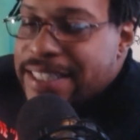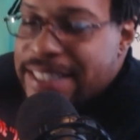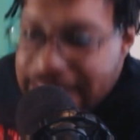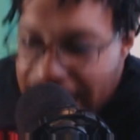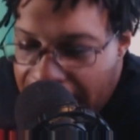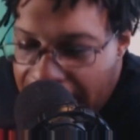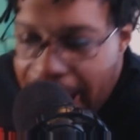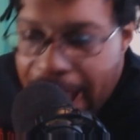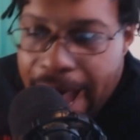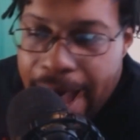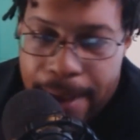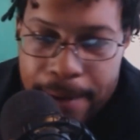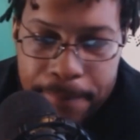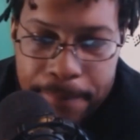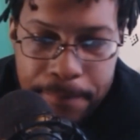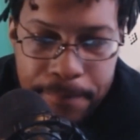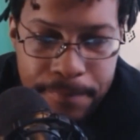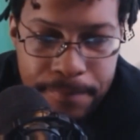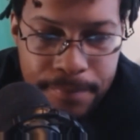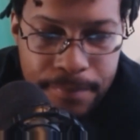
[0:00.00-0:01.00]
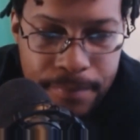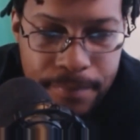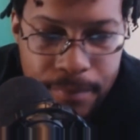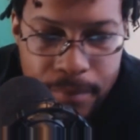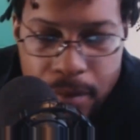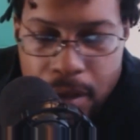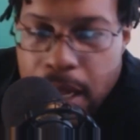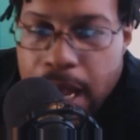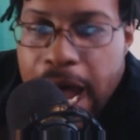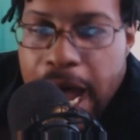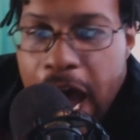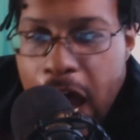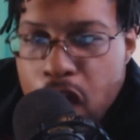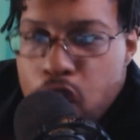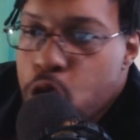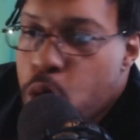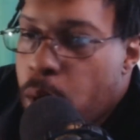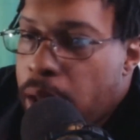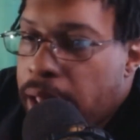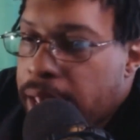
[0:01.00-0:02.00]
That's time.
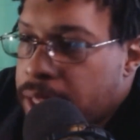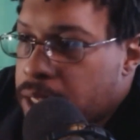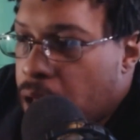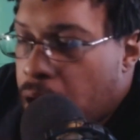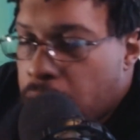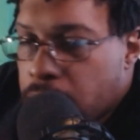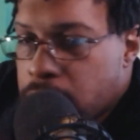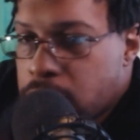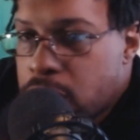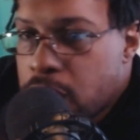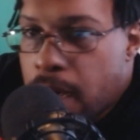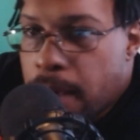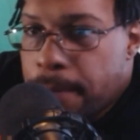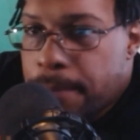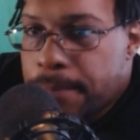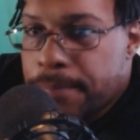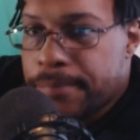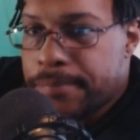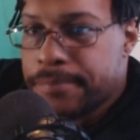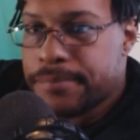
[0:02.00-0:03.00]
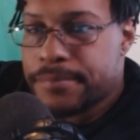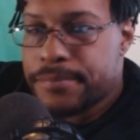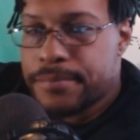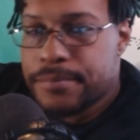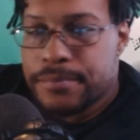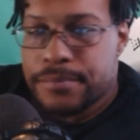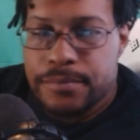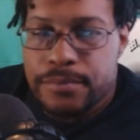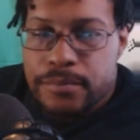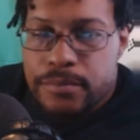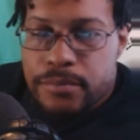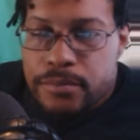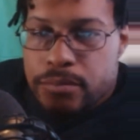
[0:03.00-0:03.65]
How you ain't locked up?